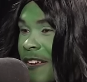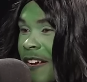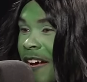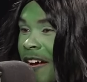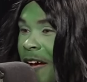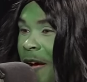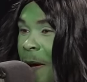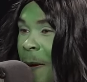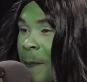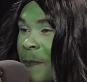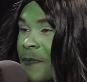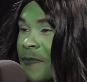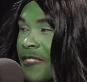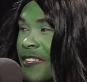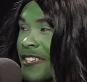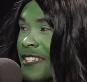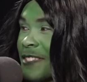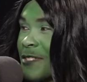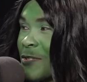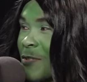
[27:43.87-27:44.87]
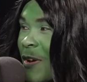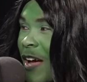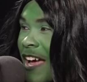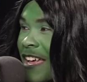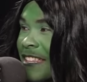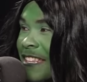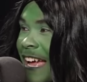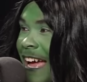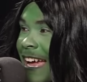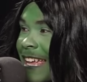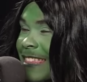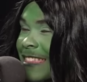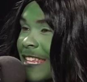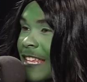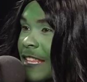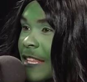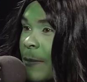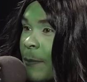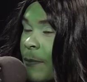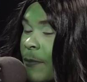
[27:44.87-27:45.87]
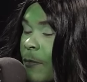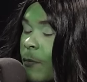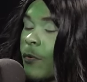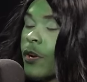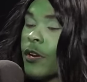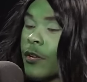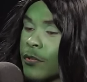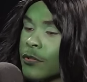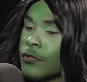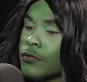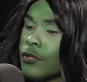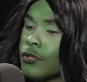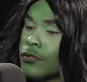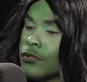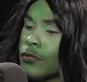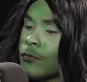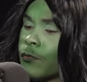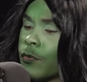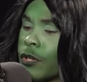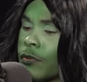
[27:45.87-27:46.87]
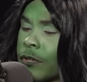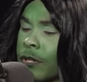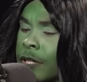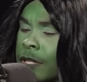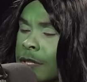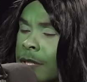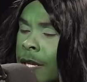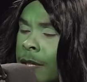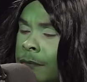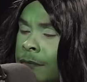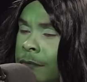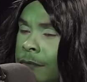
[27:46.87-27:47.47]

Um, Sorry. So I I think that what what are you gonna say?